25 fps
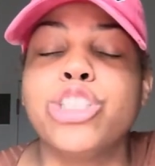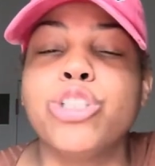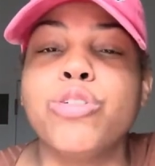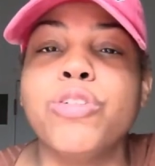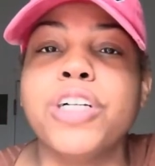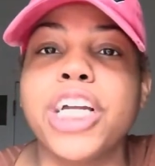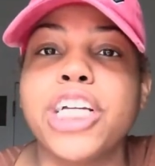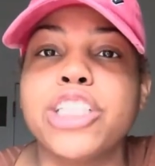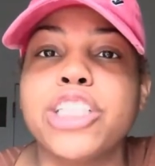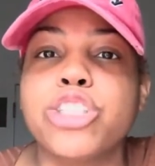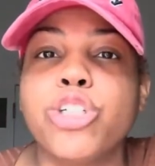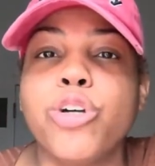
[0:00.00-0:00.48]
You
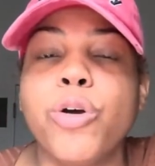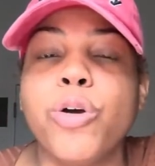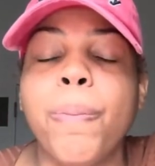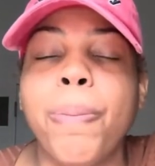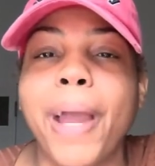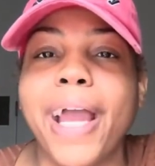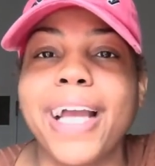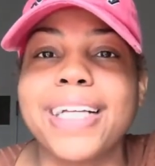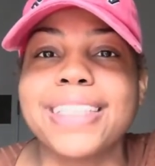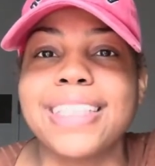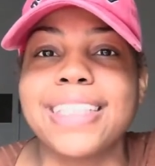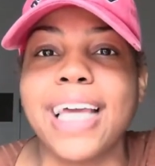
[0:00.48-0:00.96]
get 2
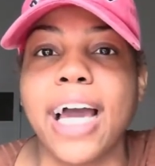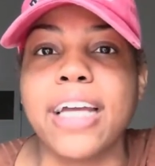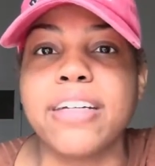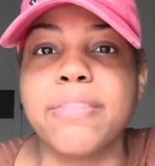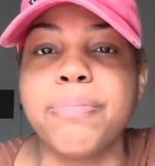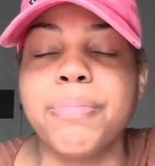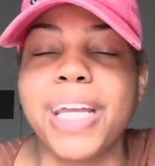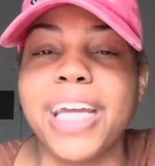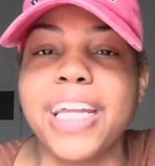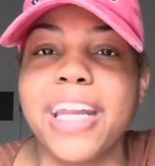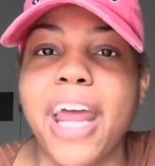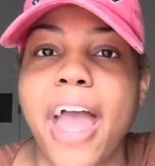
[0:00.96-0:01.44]
pecks out of
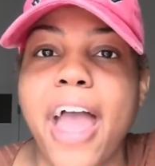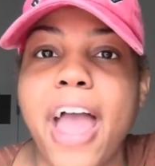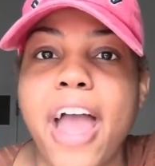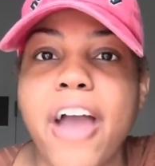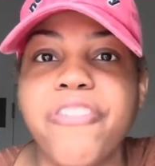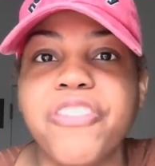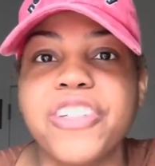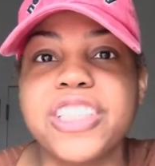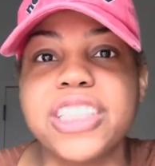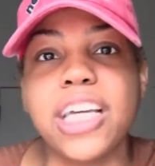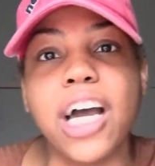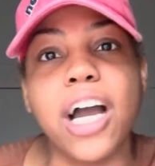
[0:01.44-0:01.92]
me and a
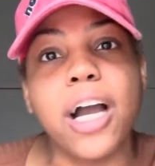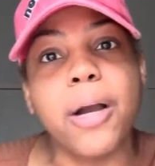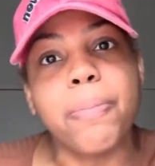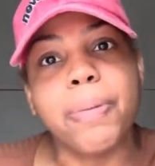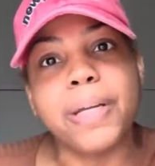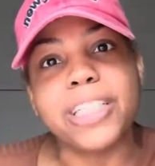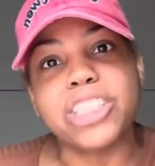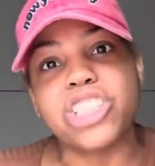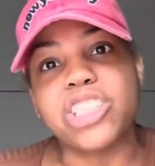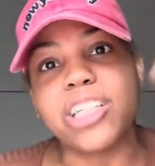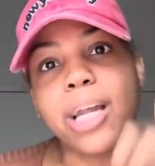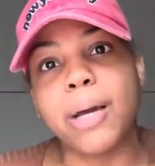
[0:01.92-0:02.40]
half a tongue,
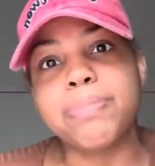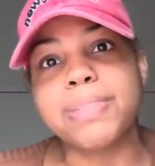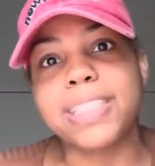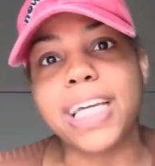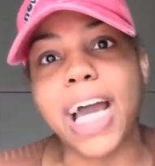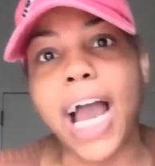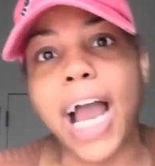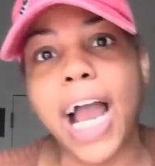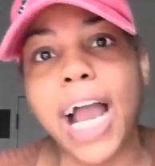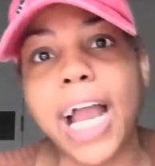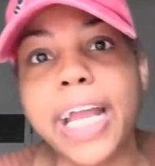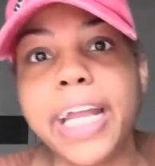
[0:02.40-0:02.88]
bitch, and I'm
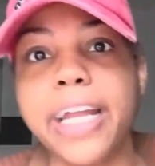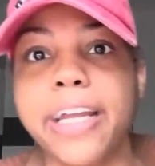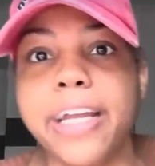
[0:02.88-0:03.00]
tired.